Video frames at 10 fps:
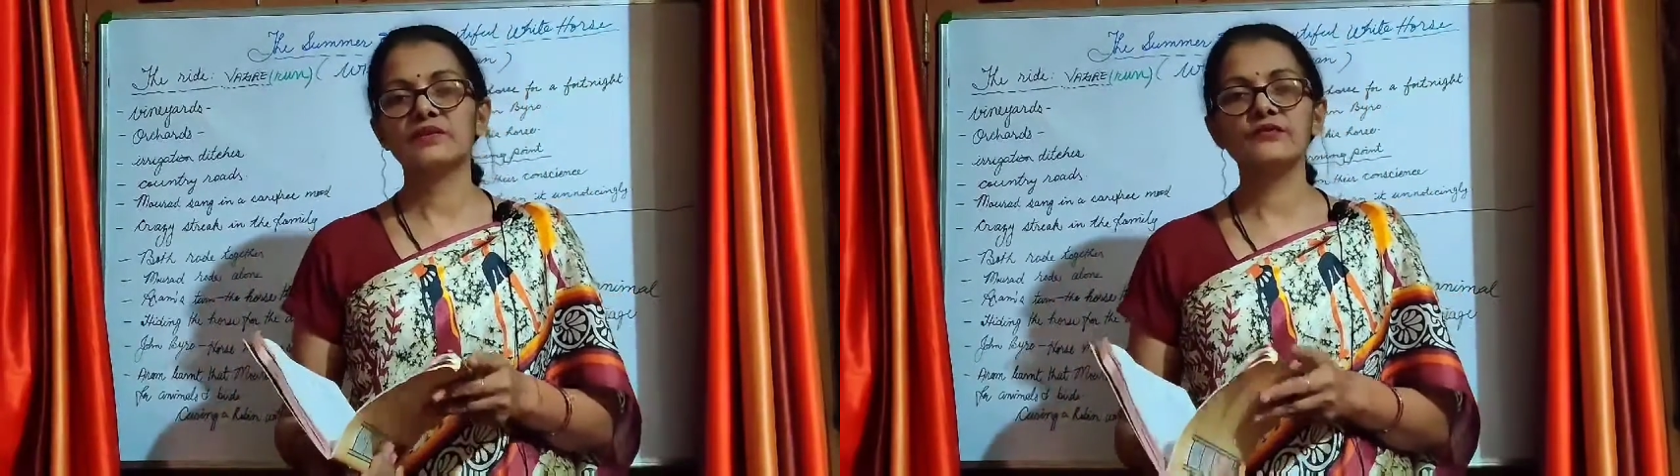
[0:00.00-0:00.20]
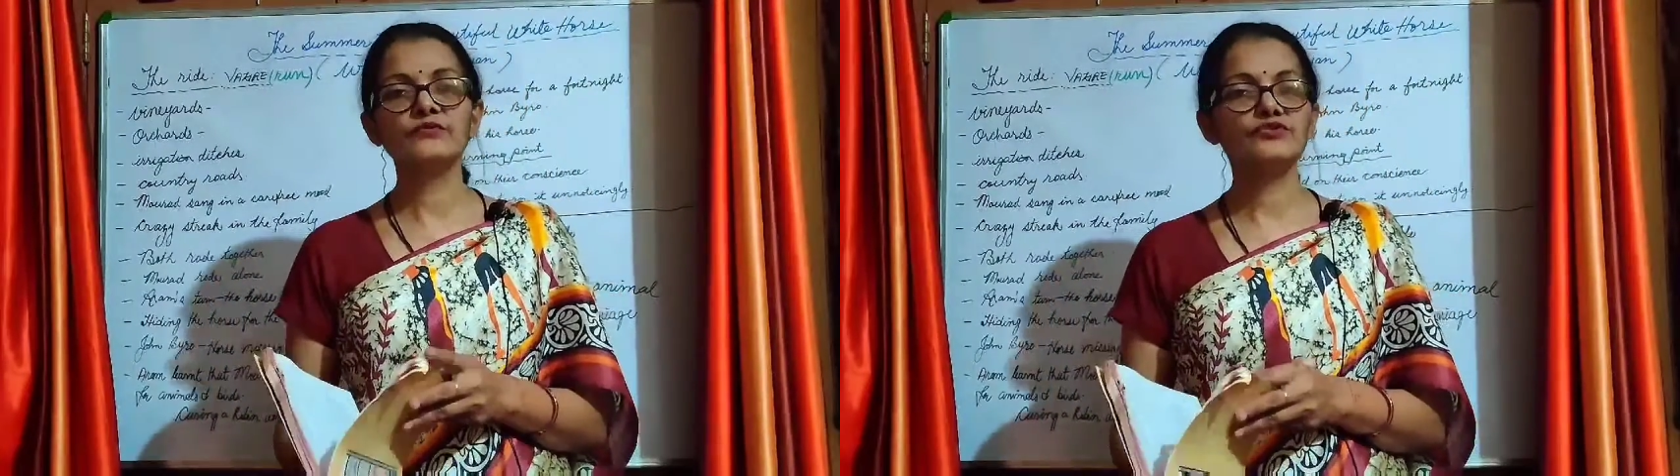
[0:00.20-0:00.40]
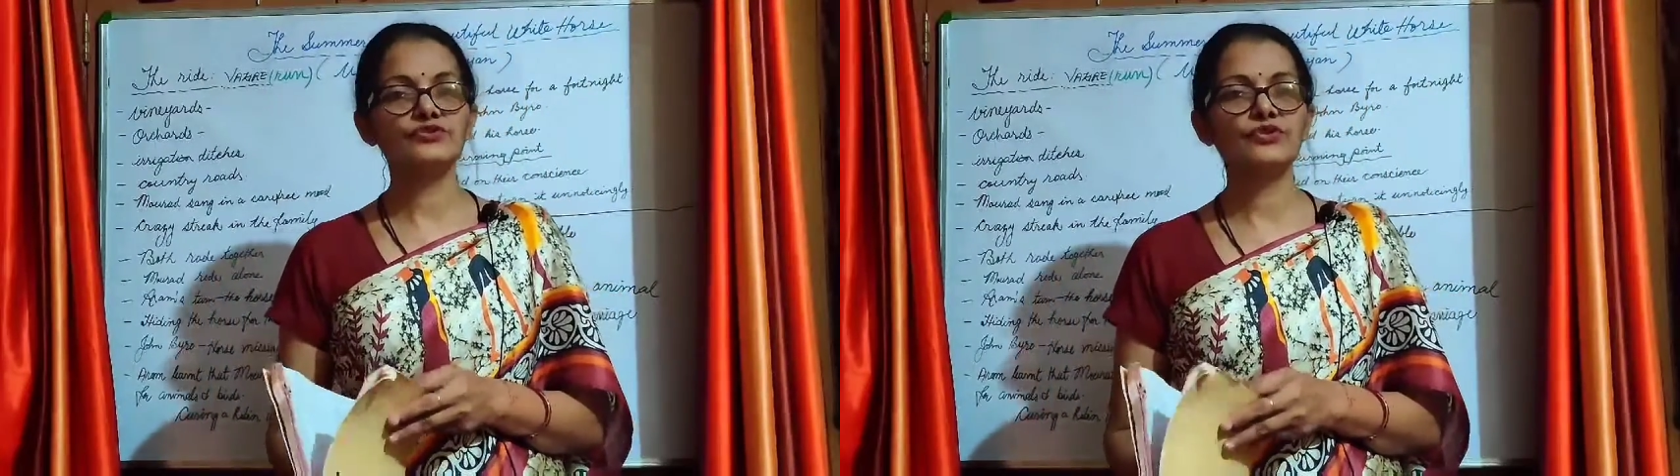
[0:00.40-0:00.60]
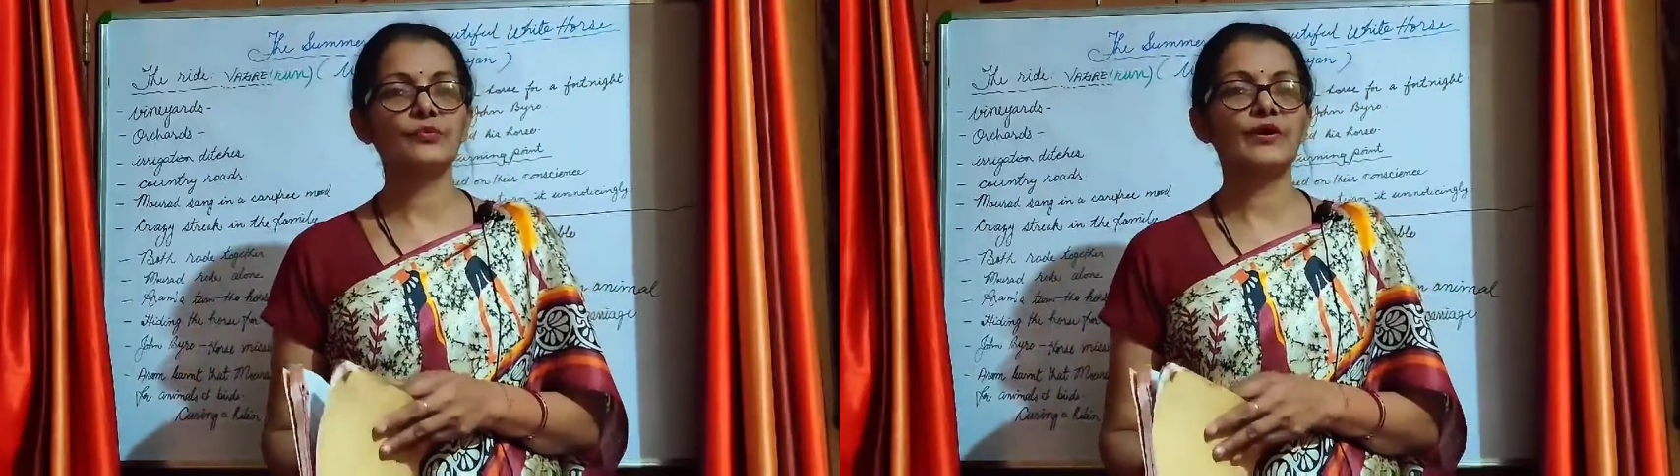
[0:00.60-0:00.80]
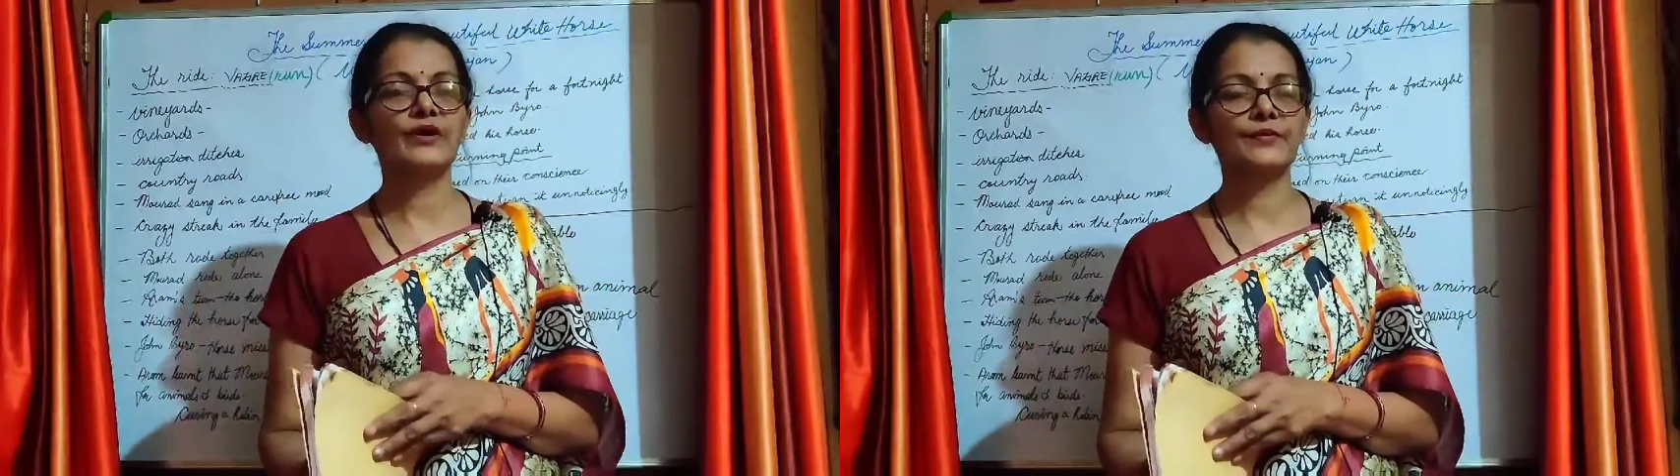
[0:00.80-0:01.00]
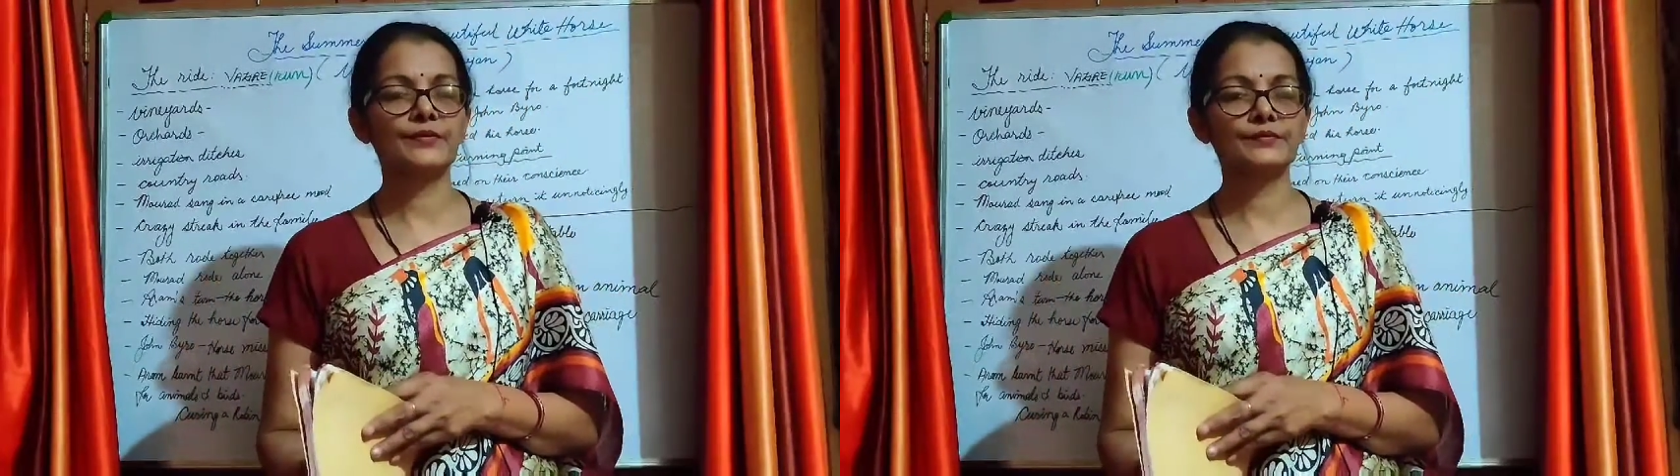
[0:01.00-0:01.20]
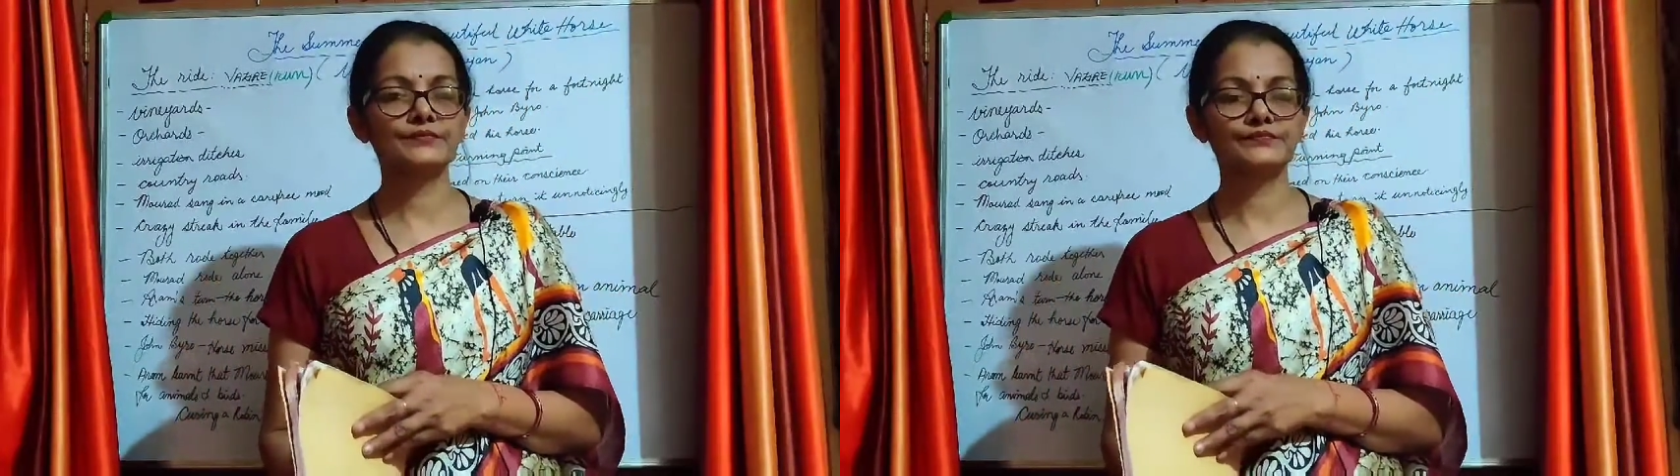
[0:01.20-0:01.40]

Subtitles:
That was John Byro.